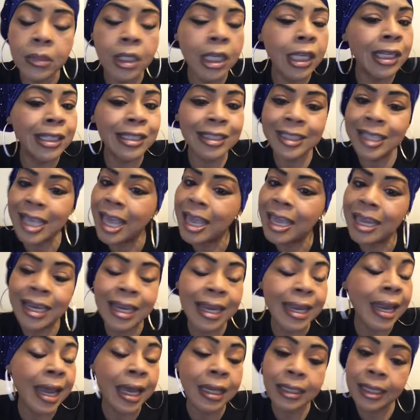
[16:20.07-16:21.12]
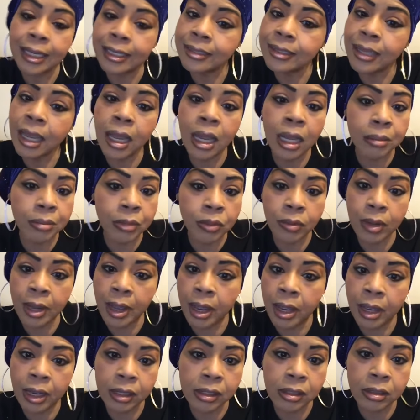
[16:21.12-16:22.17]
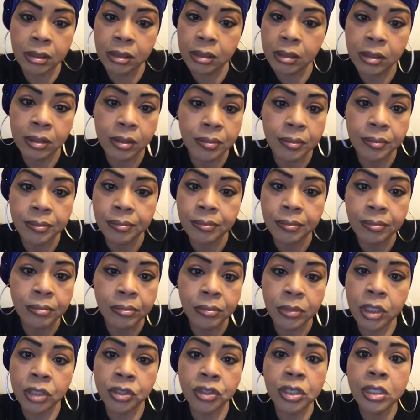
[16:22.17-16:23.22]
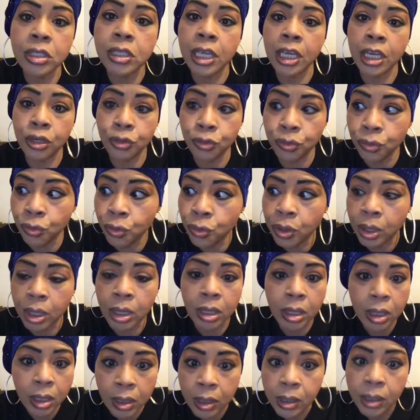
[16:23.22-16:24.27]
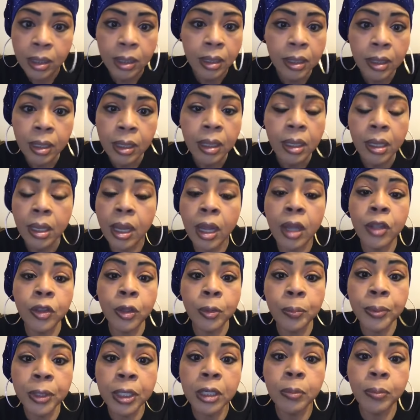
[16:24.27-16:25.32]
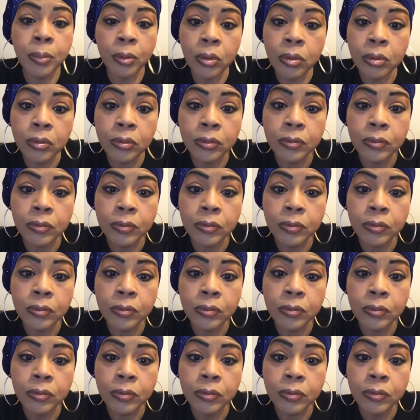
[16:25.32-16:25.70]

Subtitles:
It's not that time, you guys, to just ignore other people.